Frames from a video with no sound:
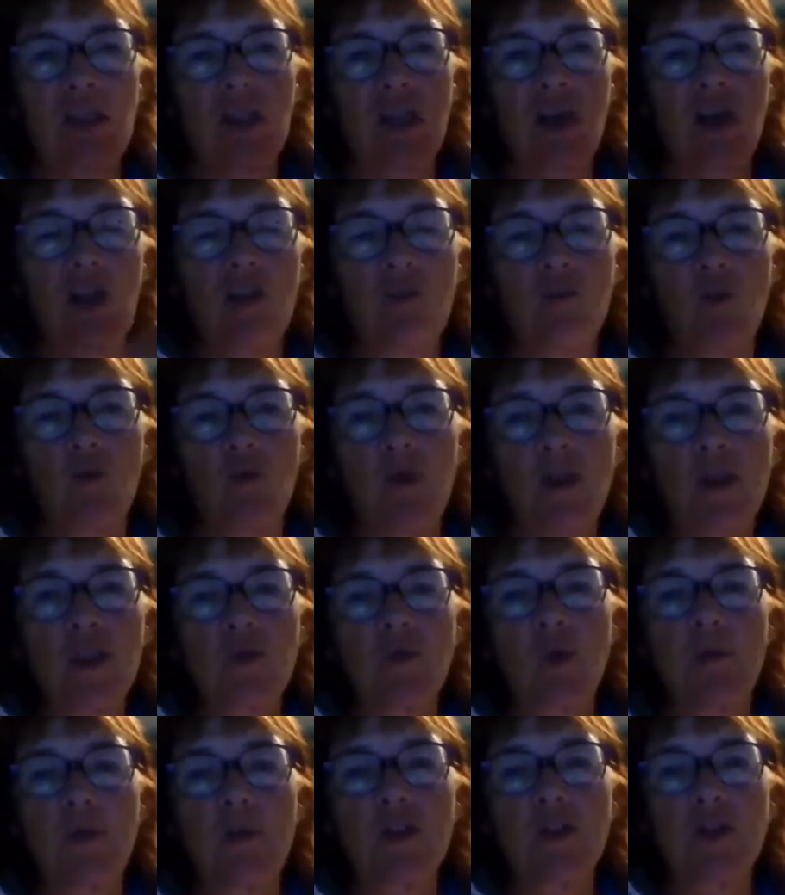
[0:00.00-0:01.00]
you kind of almost
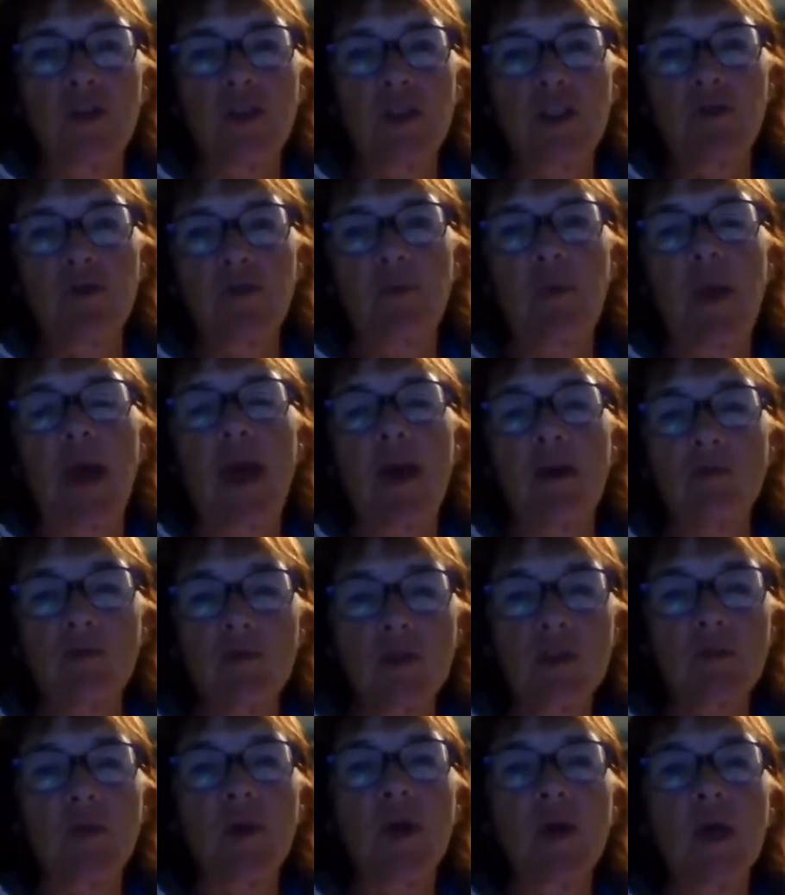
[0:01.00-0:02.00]
swap dollars for
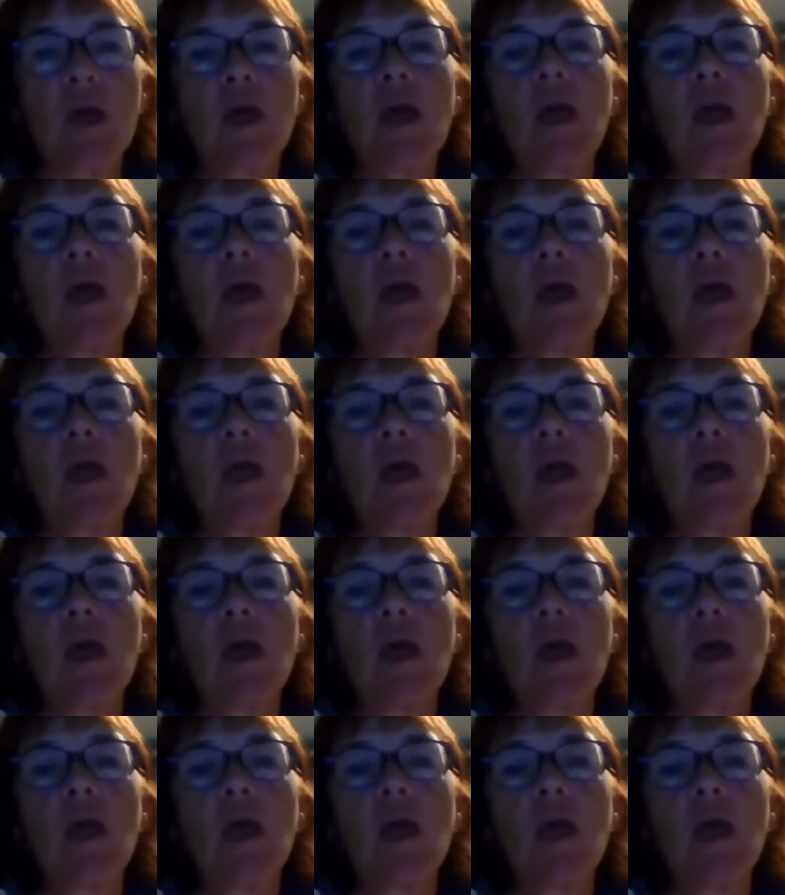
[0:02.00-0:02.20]
pounds. But